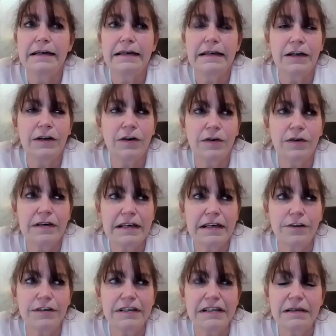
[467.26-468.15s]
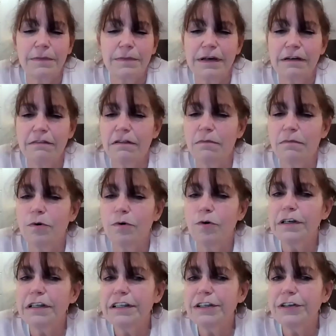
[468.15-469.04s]
either somebody
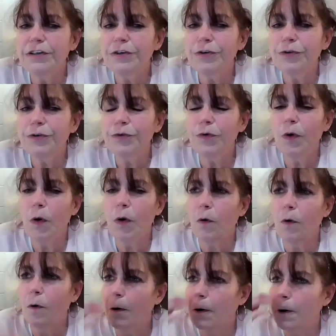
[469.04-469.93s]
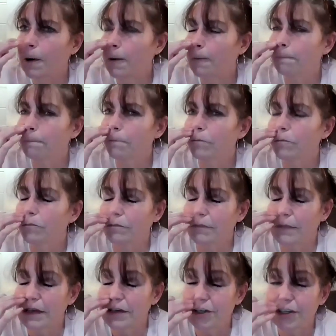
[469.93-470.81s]
reports you or
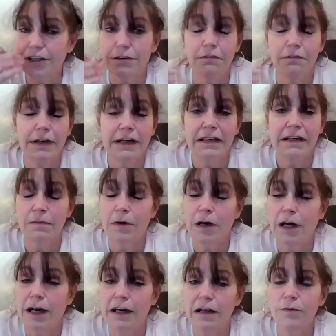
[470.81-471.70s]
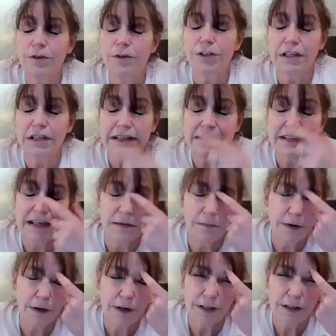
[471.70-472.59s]
it's just a random audit, which all
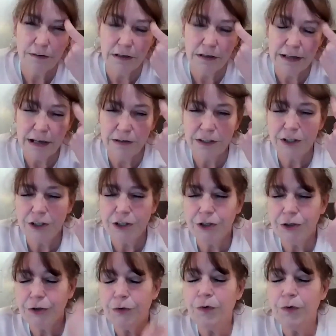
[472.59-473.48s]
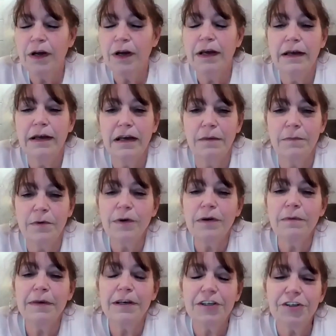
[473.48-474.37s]
state bars are allowed to do. You
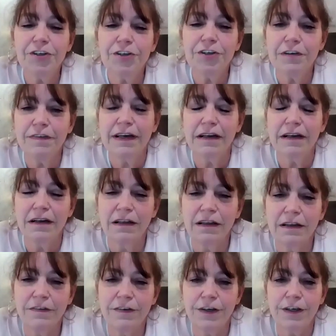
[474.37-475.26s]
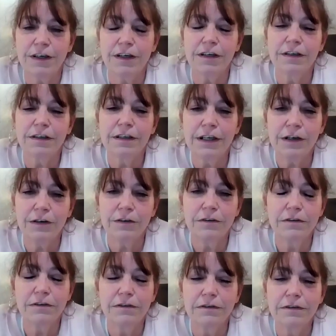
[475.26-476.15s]
want to make sure you've got all of your,
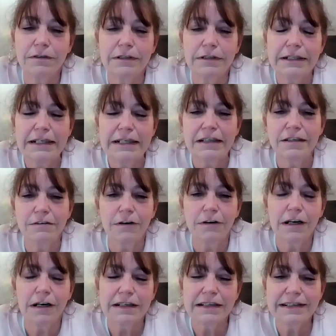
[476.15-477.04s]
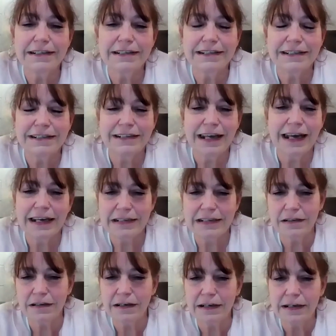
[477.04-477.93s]
T's crossed and
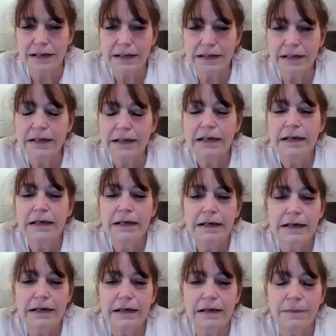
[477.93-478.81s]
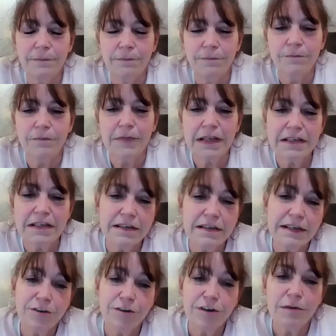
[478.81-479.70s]
I's dotted, because you
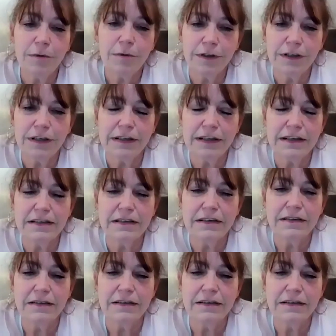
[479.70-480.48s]
can get in trouble. There's